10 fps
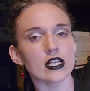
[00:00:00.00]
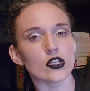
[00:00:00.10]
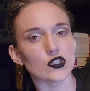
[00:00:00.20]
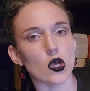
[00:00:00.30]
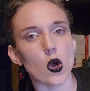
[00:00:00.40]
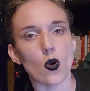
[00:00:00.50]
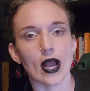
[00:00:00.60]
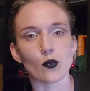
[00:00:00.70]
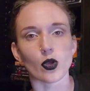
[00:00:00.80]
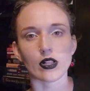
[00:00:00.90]
So I
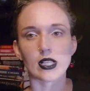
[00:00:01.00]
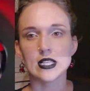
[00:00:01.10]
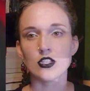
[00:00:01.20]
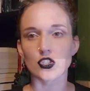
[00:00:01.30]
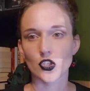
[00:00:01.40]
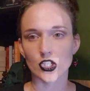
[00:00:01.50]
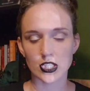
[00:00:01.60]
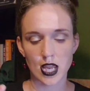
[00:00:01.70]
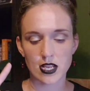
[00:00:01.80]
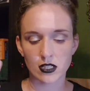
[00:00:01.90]
will insert
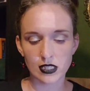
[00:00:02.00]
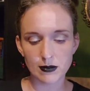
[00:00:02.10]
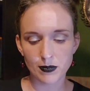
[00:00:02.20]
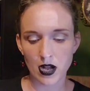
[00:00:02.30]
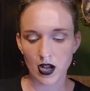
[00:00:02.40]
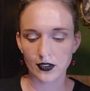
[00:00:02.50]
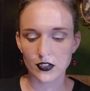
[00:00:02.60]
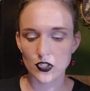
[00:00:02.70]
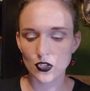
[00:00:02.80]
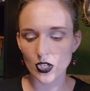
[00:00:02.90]
a clip on the
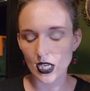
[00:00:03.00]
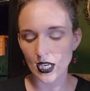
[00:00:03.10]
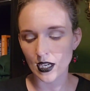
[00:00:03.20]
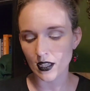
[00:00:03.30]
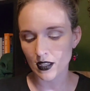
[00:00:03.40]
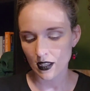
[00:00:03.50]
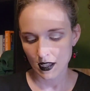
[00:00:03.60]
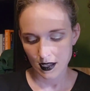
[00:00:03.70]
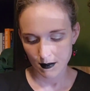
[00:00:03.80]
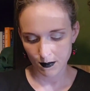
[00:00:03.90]
screen,
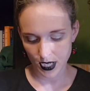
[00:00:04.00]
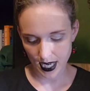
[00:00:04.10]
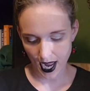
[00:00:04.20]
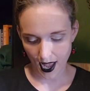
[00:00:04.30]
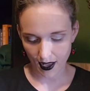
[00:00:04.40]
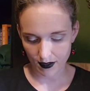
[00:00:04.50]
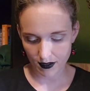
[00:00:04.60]
but yeah,